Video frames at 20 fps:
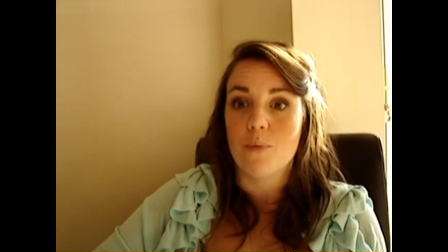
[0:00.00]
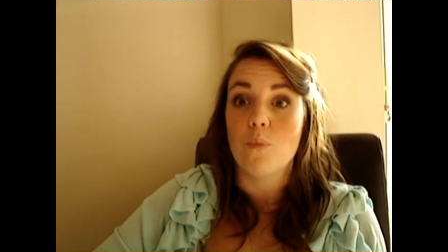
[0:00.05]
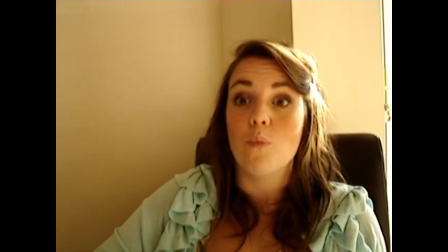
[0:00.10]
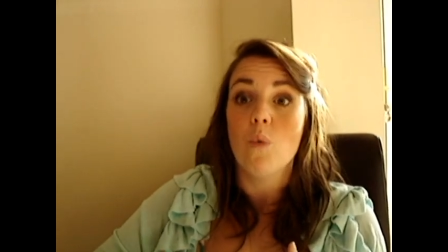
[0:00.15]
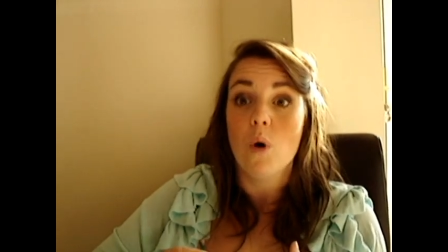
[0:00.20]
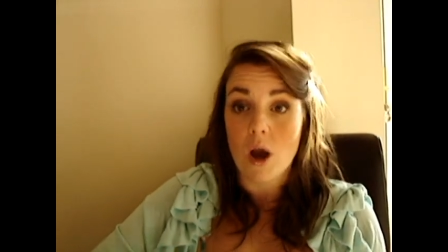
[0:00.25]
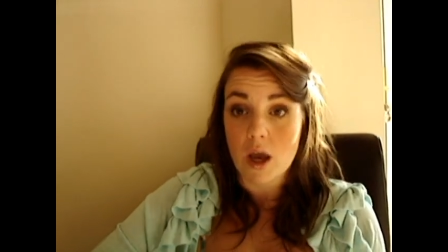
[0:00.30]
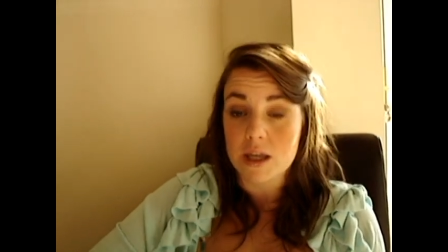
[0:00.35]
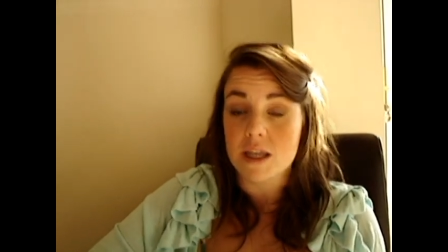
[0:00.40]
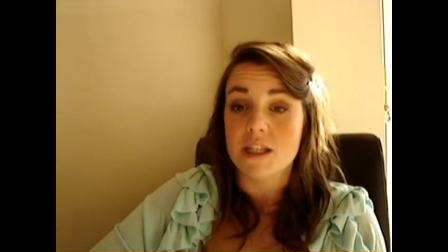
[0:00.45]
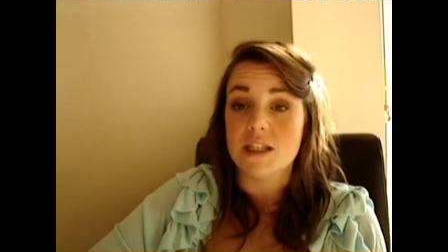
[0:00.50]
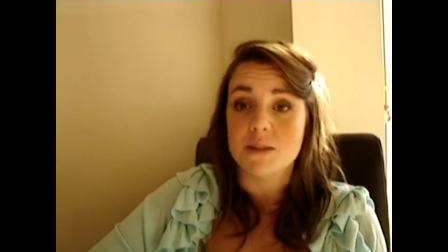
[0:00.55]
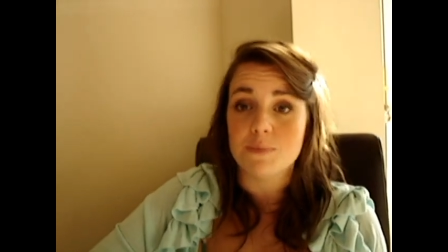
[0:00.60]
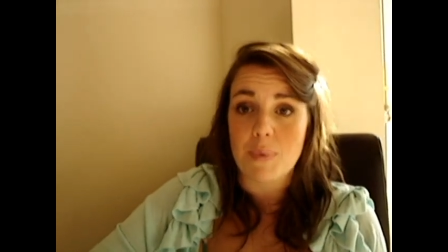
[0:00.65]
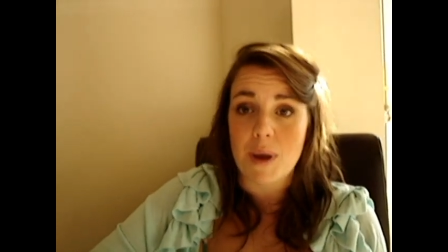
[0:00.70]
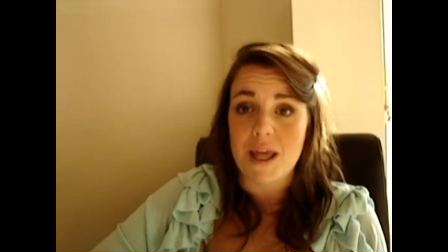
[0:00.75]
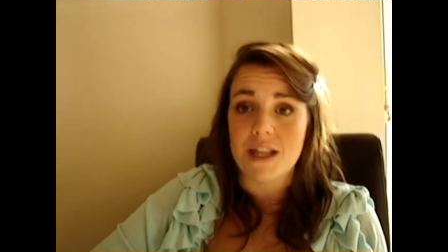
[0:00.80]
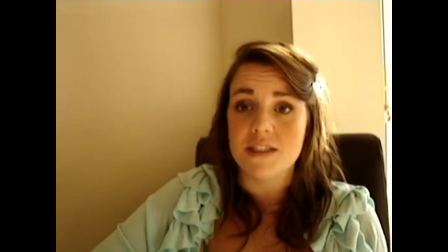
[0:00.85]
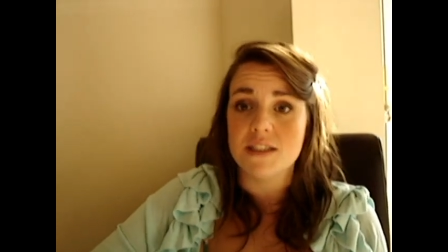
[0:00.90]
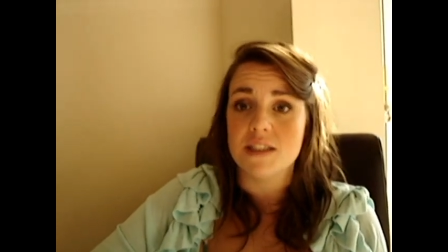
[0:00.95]
work
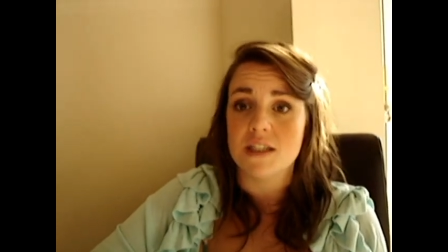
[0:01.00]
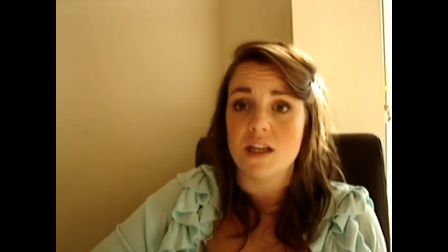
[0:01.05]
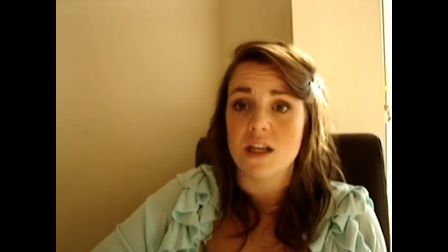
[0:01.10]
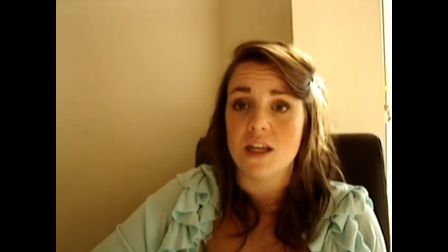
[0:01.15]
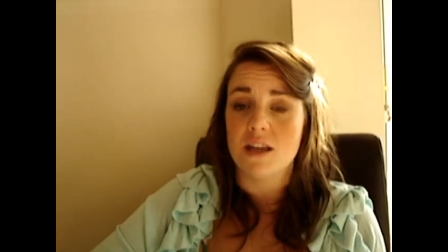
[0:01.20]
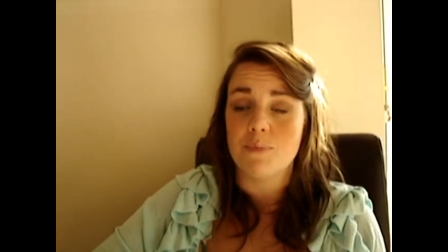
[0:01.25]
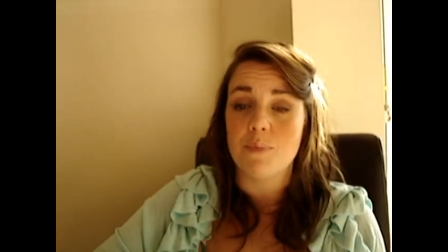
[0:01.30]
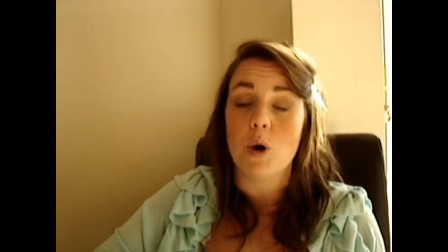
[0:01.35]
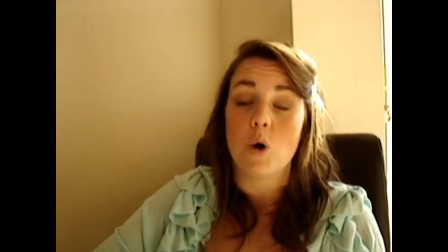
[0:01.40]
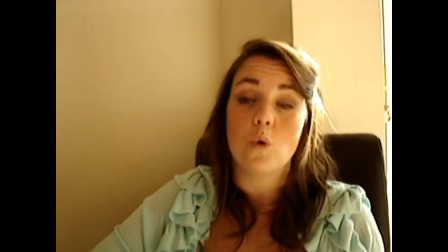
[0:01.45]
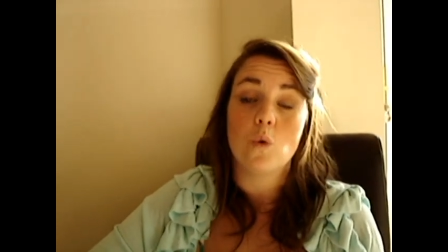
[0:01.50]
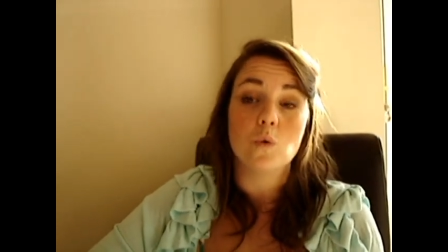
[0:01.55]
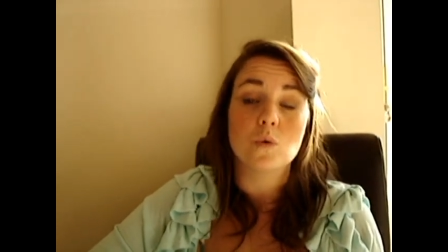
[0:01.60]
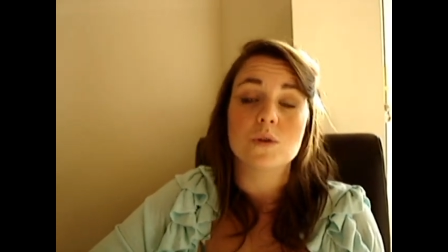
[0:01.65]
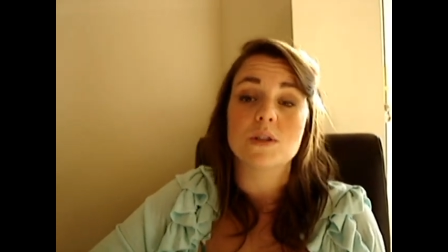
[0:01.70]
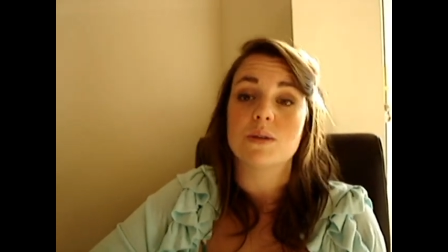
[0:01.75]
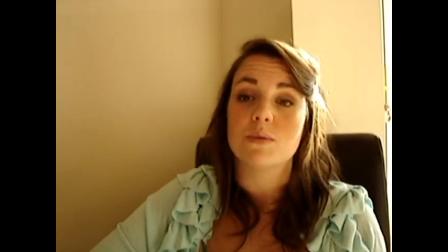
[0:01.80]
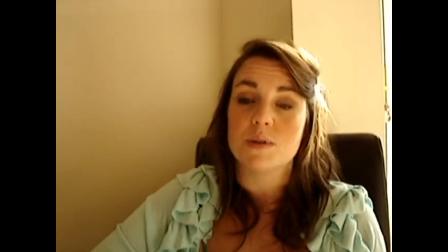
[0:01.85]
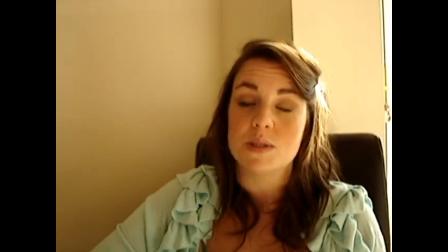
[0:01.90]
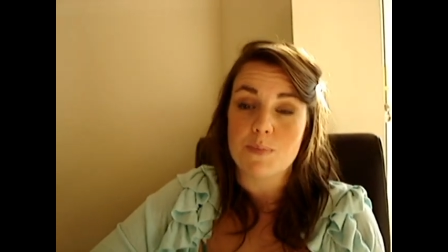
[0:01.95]
independently but
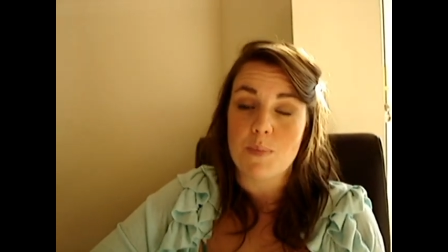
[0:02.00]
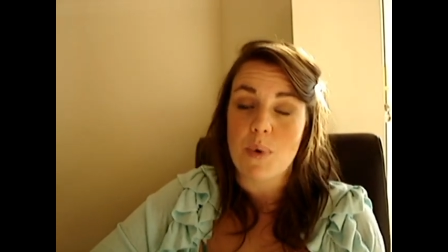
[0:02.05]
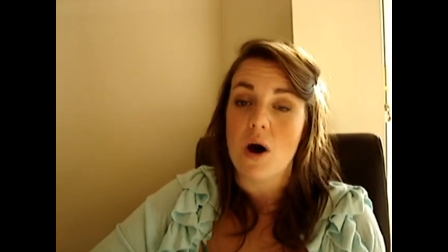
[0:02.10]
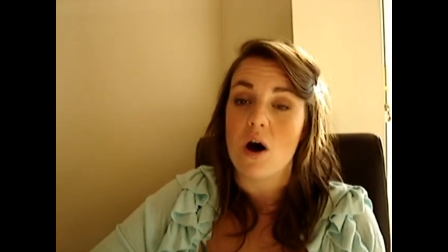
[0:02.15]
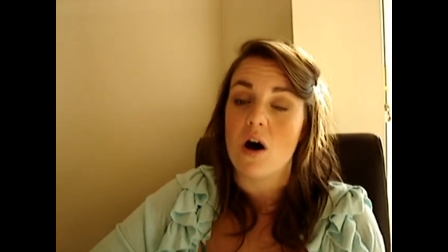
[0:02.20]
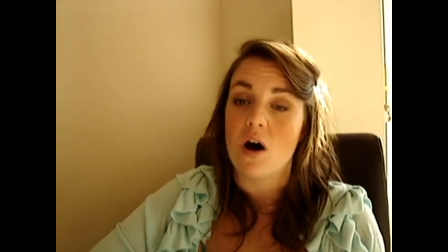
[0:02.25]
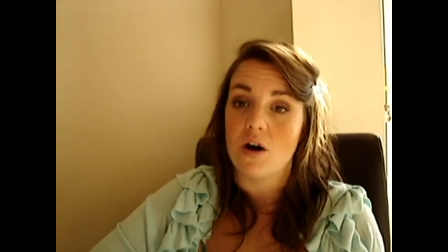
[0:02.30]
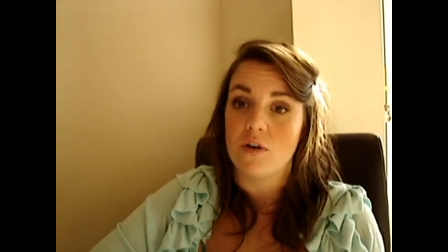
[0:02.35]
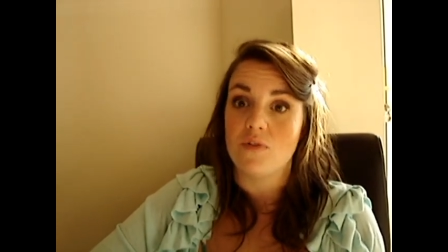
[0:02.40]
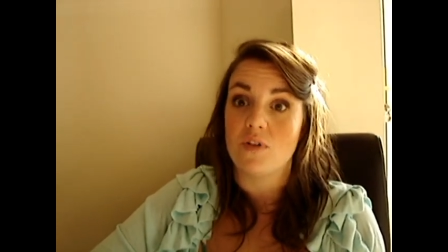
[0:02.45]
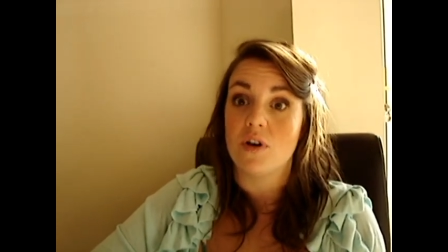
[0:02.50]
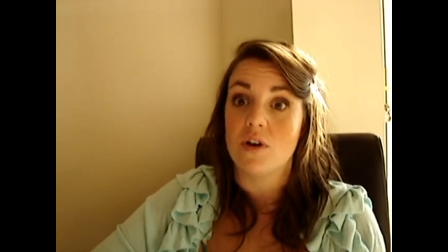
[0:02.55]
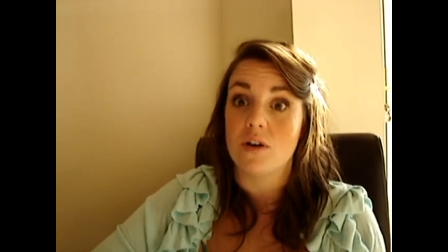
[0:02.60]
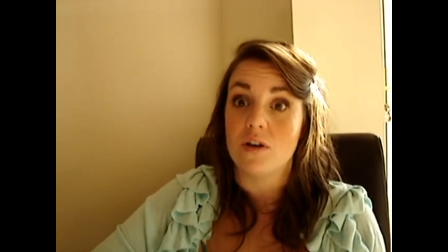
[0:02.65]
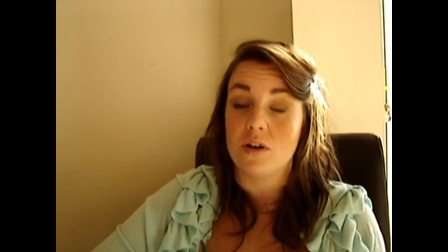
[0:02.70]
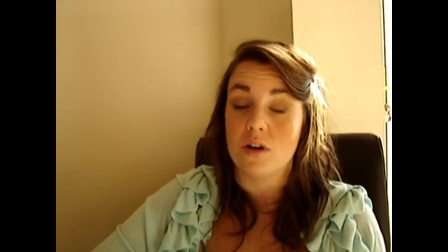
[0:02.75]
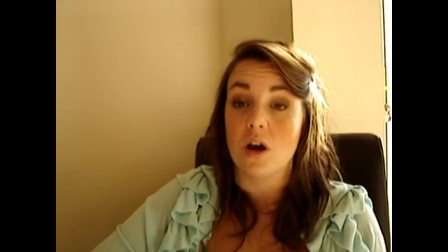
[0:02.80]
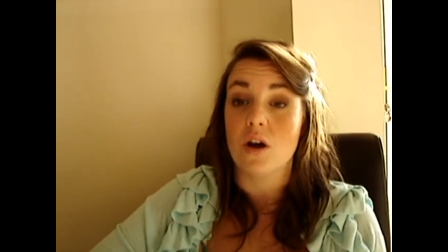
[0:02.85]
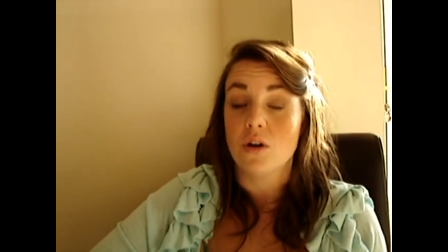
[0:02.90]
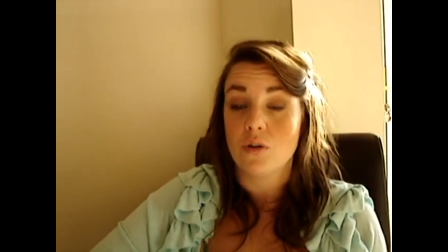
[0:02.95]
also as part of
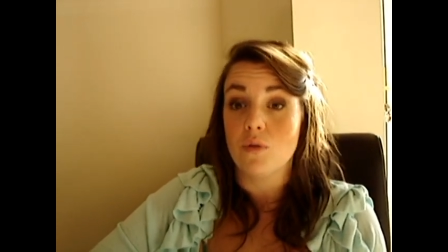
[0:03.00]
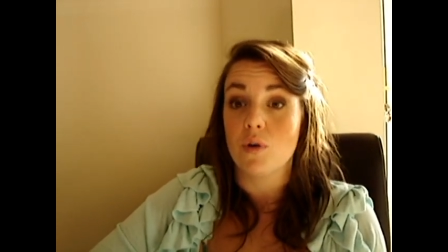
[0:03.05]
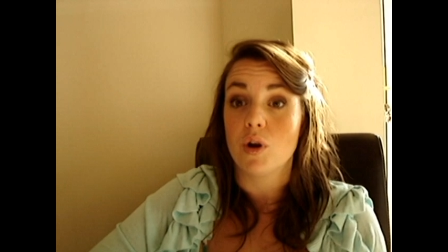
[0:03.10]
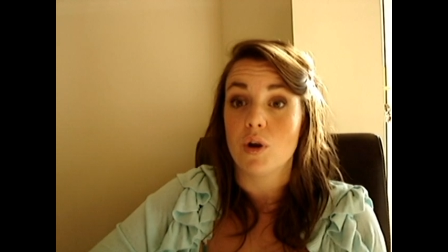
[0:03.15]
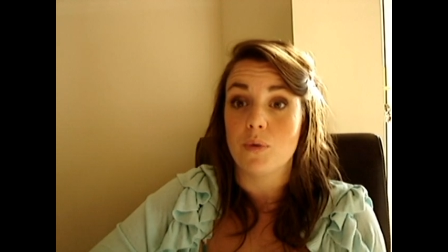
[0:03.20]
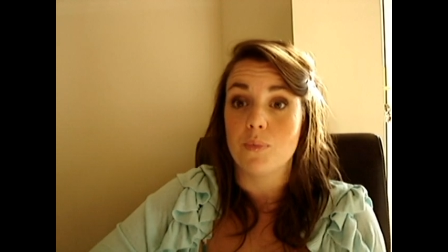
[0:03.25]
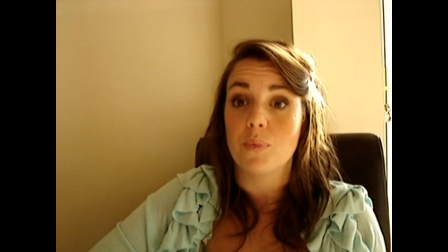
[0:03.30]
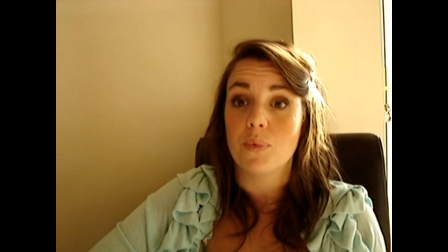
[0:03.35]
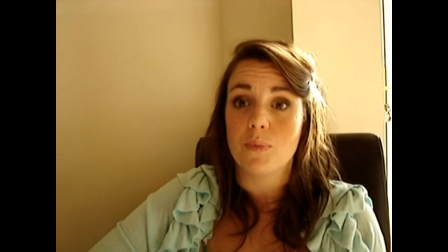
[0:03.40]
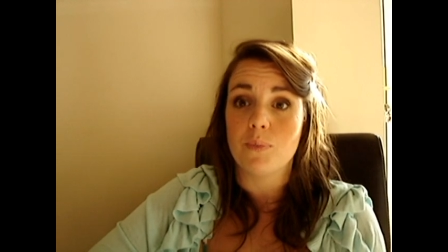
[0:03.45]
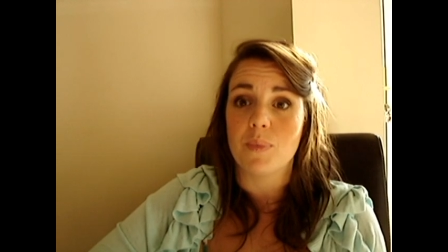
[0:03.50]
a group,